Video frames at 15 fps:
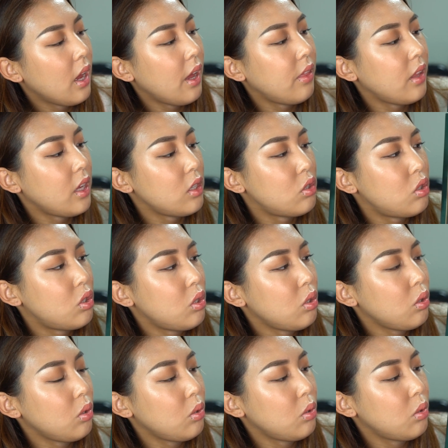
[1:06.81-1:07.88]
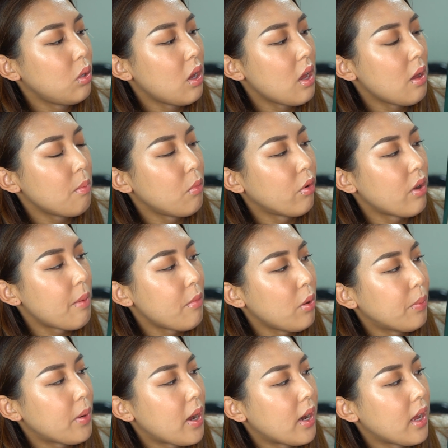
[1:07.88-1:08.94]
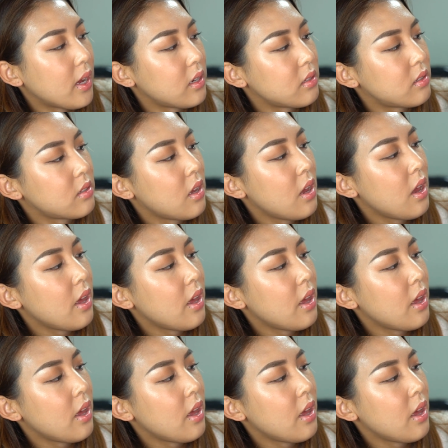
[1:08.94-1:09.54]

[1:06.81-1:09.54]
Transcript: and then 2 Moremo products,